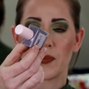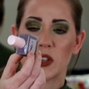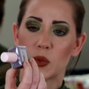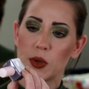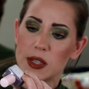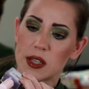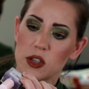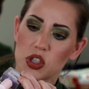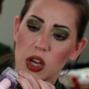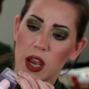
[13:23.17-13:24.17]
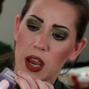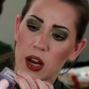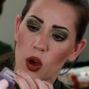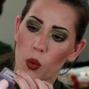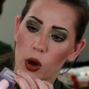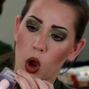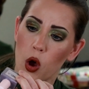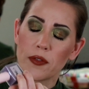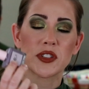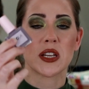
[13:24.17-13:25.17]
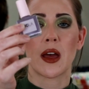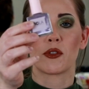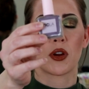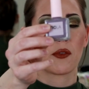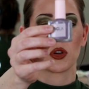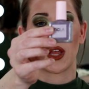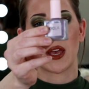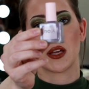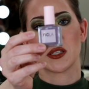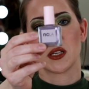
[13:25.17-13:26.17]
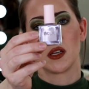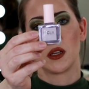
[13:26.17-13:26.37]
This one is in the shade We're Off to Never Neverland.